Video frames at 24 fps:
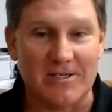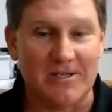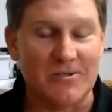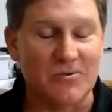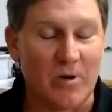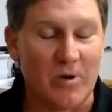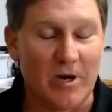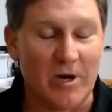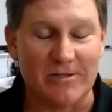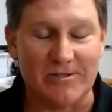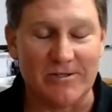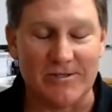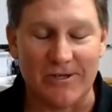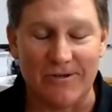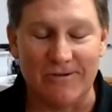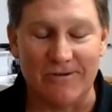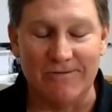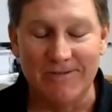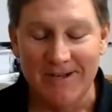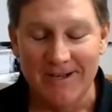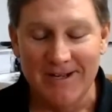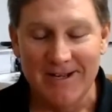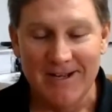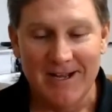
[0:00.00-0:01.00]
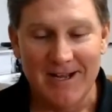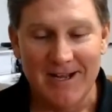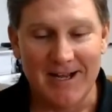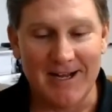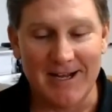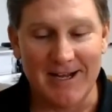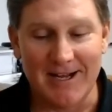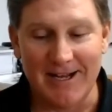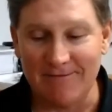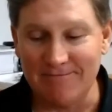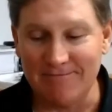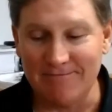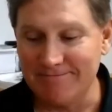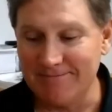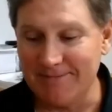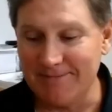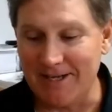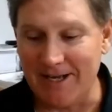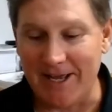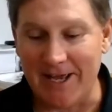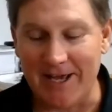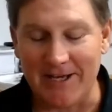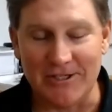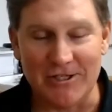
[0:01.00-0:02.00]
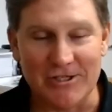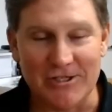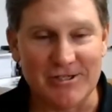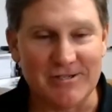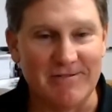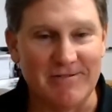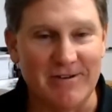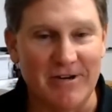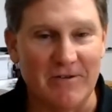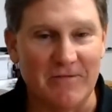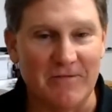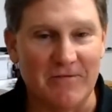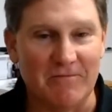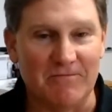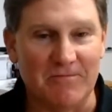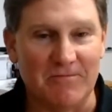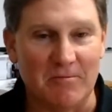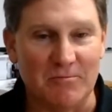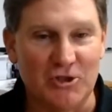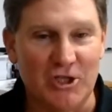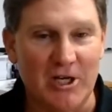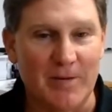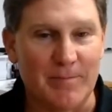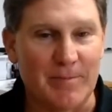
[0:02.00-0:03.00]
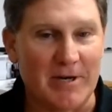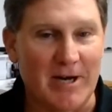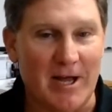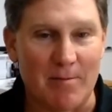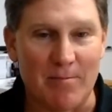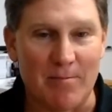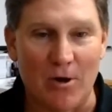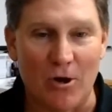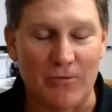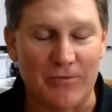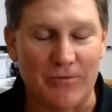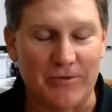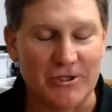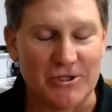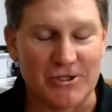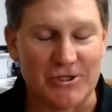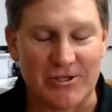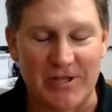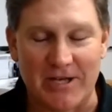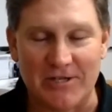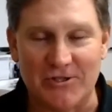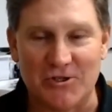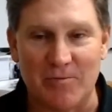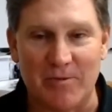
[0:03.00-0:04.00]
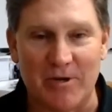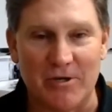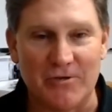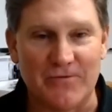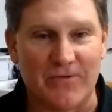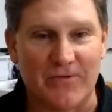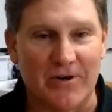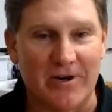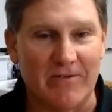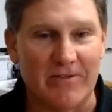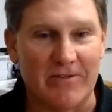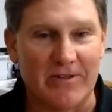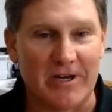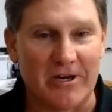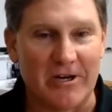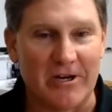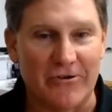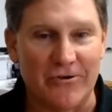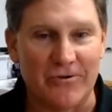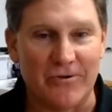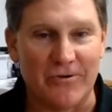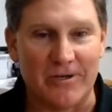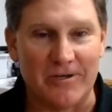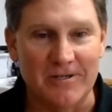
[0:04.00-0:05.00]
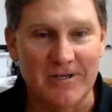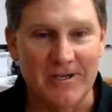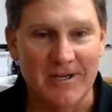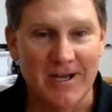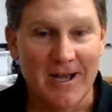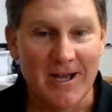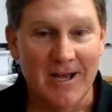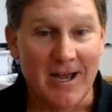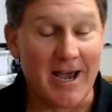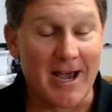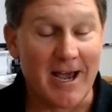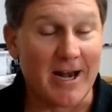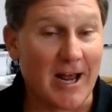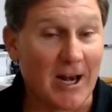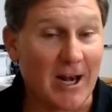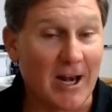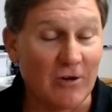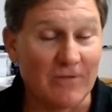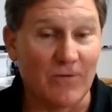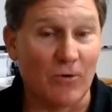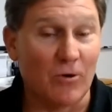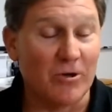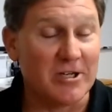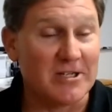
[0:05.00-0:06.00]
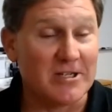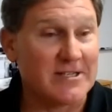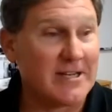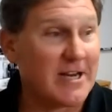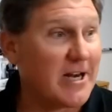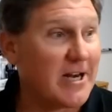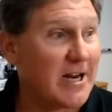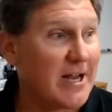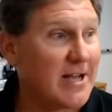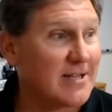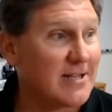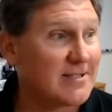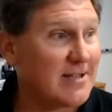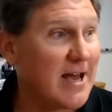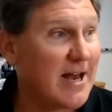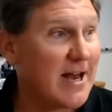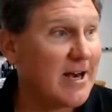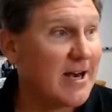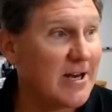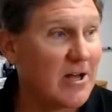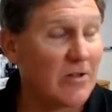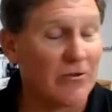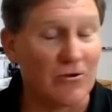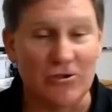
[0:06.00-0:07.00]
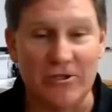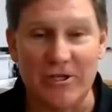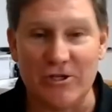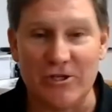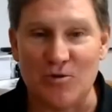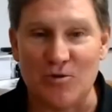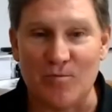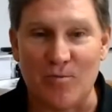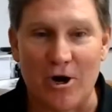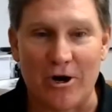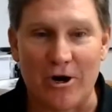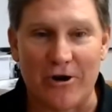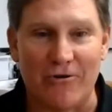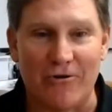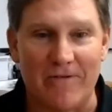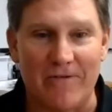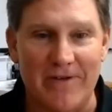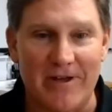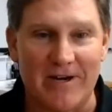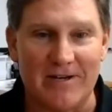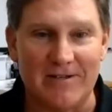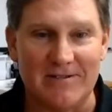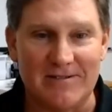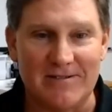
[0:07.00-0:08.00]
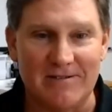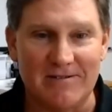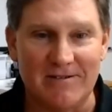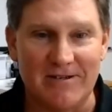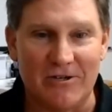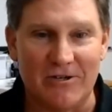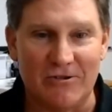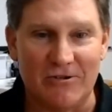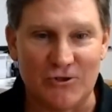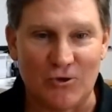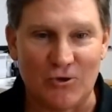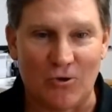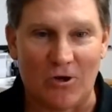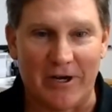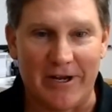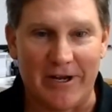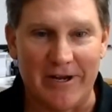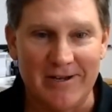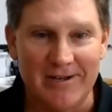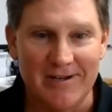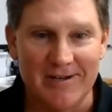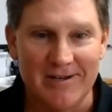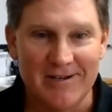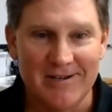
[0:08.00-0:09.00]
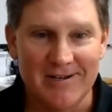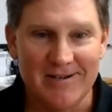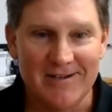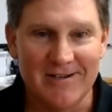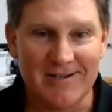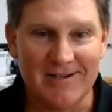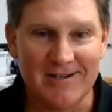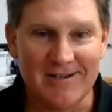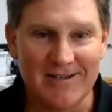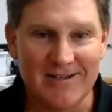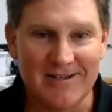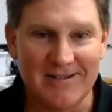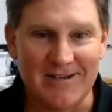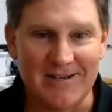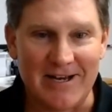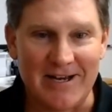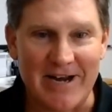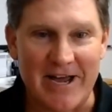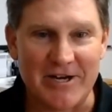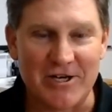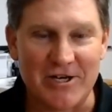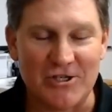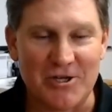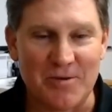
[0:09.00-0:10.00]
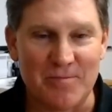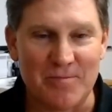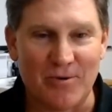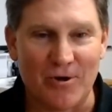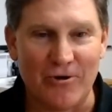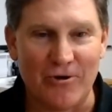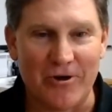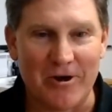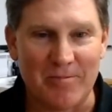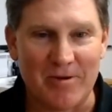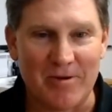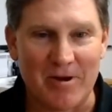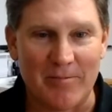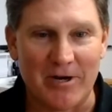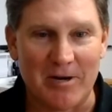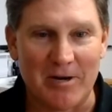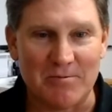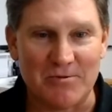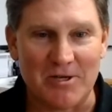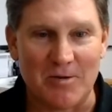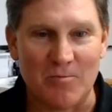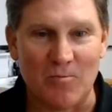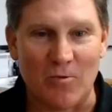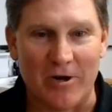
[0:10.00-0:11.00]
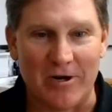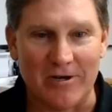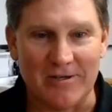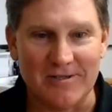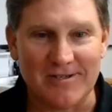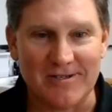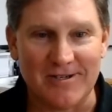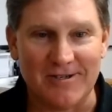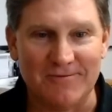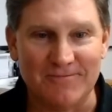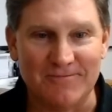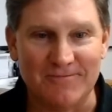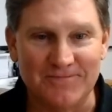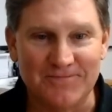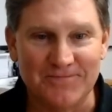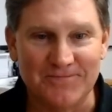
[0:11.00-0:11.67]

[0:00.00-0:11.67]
as well. So again, just from Chip and I both, just thanks so much for everything you're doing. And I look forward to seeing you, I guess, at another digital marketer event, shortly, an agency program coming up somewhere. So,